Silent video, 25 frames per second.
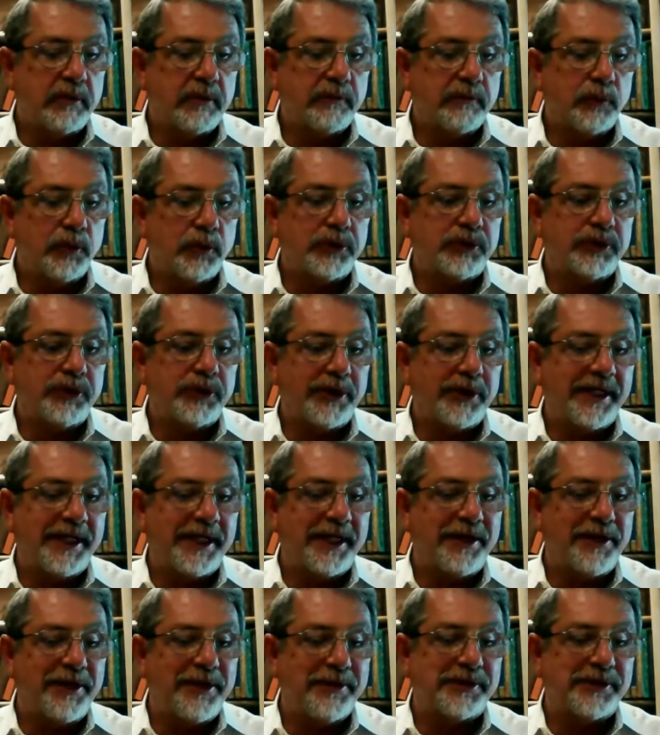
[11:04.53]

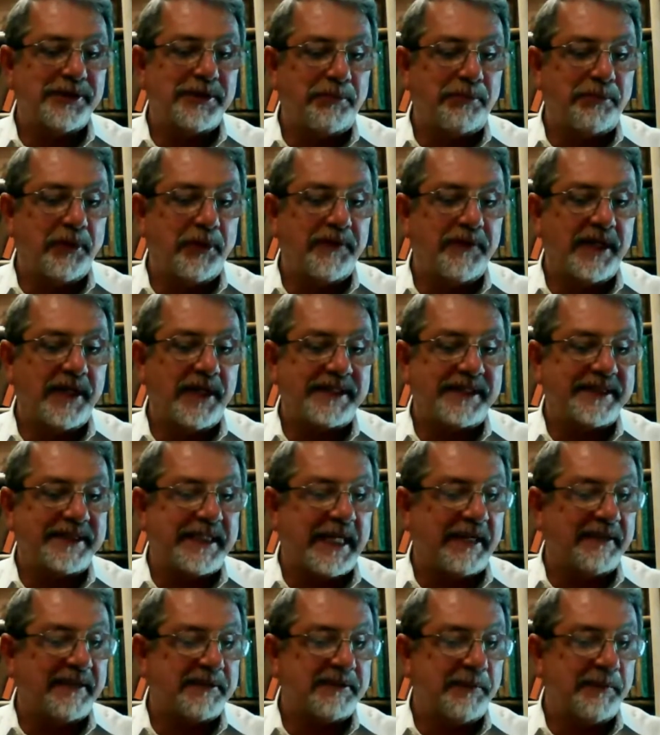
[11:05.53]
used to prove that
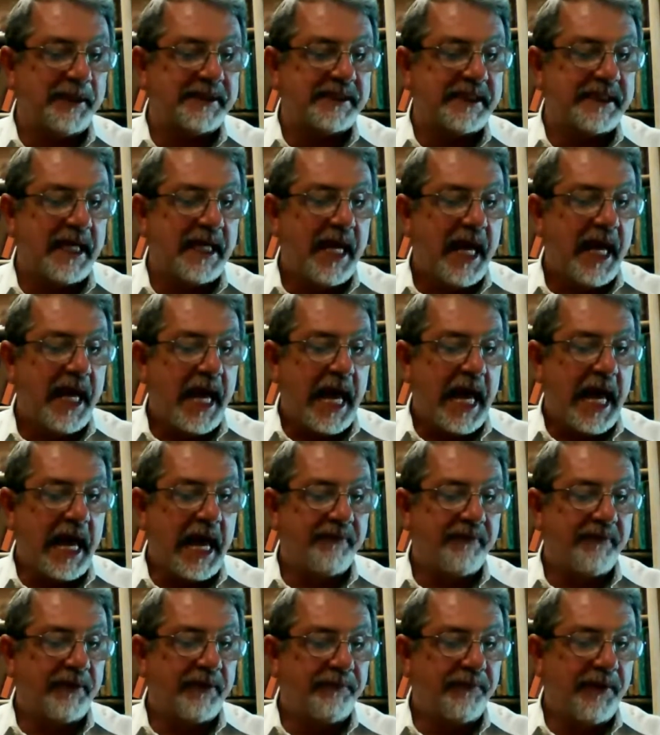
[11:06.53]
assessments
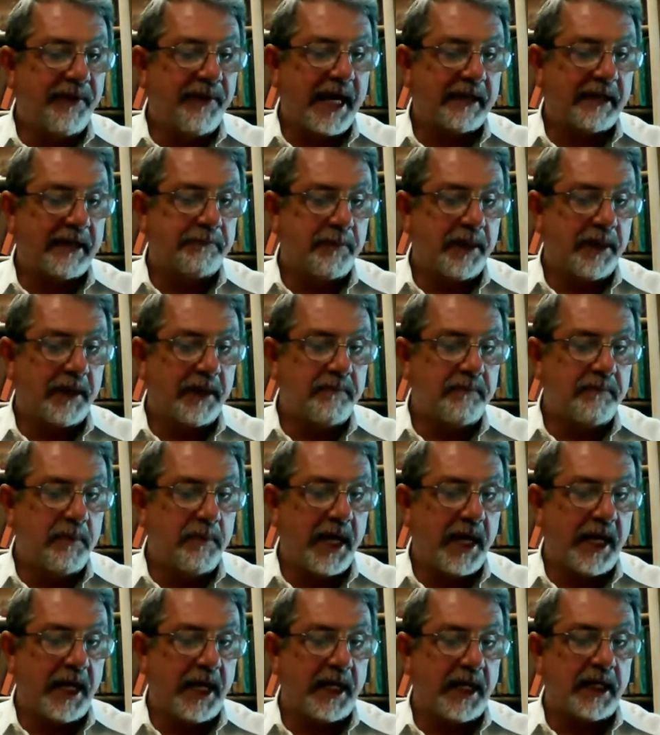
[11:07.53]
have in fact been
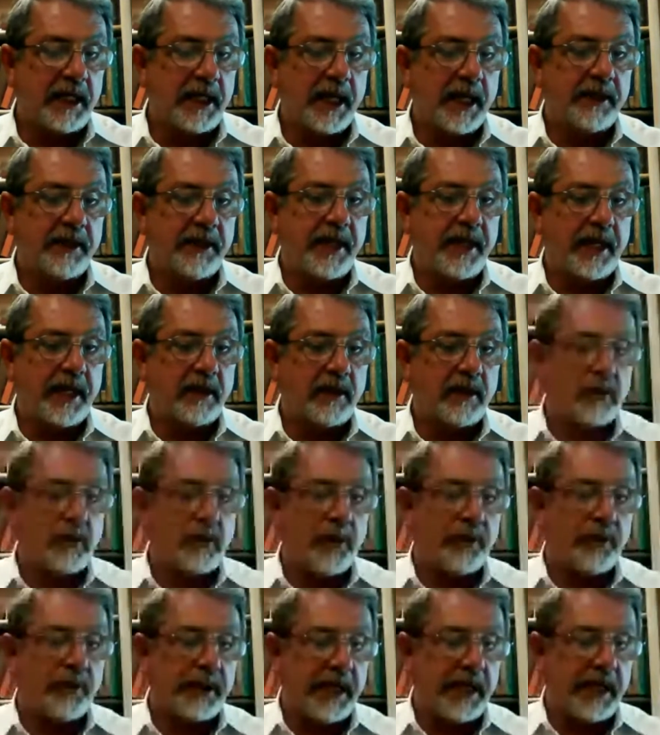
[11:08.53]
made, and they
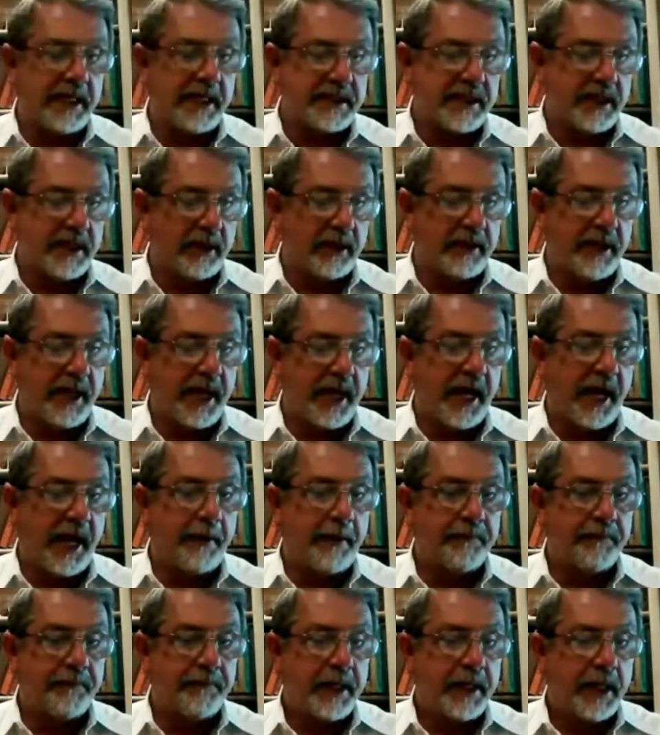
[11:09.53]
quote a case on that.
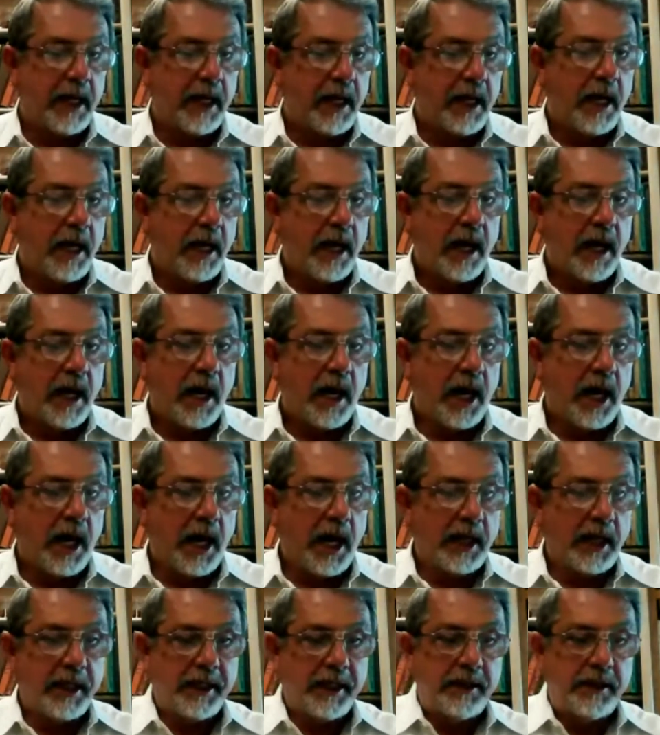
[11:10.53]

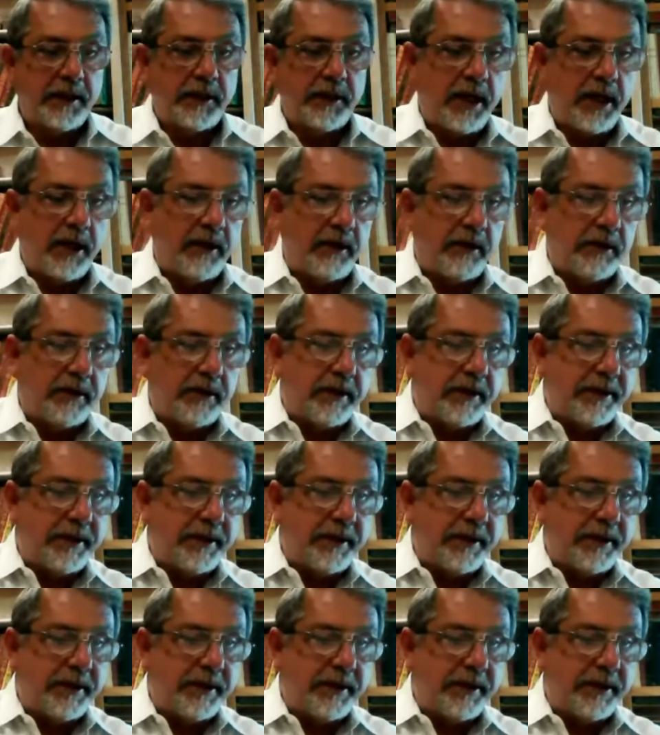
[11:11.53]
They're